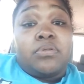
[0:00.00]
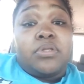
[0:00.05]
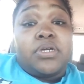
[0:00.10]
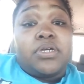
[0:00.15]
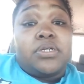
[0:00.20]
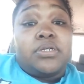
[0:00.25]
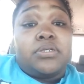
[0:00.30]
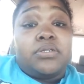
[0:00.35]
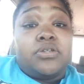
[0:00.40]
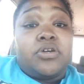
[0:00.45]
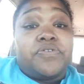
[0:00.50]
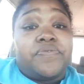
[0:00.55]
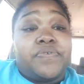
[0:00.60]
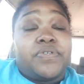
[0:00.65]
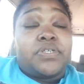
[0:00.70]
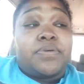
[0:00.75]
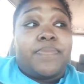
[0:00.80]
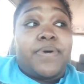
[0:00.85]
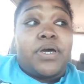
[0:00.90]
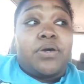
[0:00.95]
they nervous
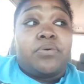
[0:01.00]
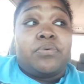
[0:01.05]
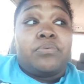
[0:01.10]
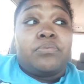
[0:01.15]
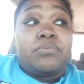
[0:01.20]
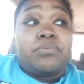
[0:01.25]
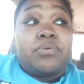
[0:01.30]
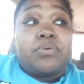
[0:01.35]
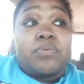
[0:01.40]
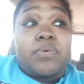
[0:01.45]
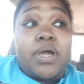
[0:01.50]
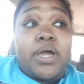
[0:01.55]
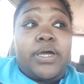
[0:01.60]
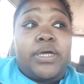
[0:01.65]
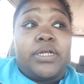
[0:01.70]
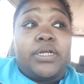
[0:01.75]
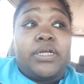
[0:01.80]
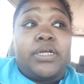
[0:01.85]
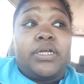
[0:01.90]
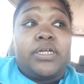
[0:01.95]
about the
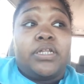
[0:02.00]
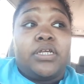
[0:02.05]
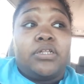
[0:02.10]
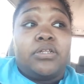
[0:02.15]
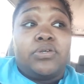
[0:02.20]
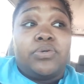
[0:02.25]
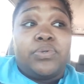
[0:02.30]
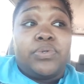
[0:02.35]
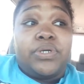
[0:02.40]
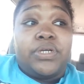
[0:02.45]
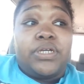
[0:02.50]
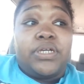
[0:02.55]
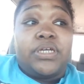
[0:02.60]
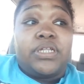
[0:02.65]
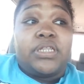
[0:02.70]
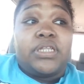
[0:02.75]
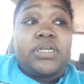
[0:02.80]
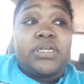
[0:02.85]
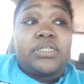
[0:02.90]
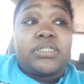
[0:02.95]
rioting and the looting
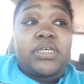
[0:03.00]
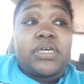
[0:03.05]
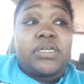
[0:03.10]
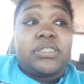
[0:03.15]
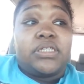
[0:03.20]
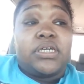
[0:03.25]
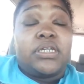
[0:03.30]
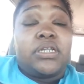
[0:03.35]
and things like that.